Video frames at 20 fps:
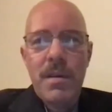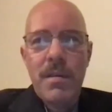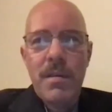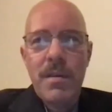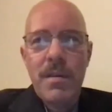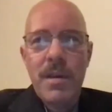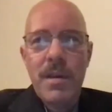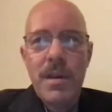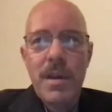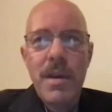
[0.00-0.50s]

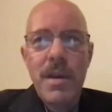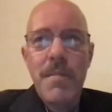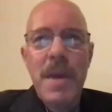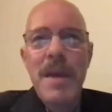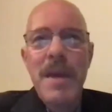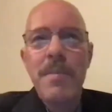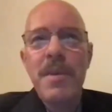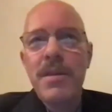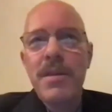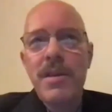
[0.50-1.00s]
it
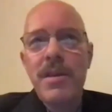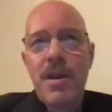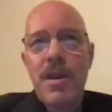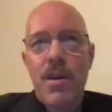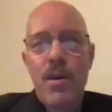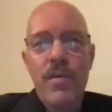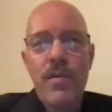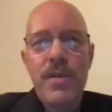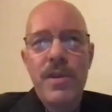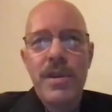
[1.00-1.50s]
may be that
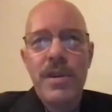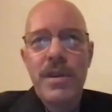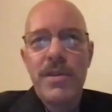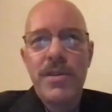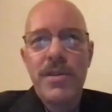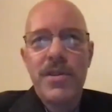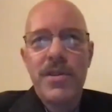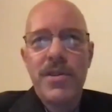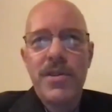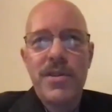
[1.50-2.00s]
COVID
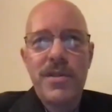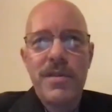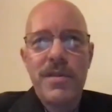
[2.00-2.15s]
is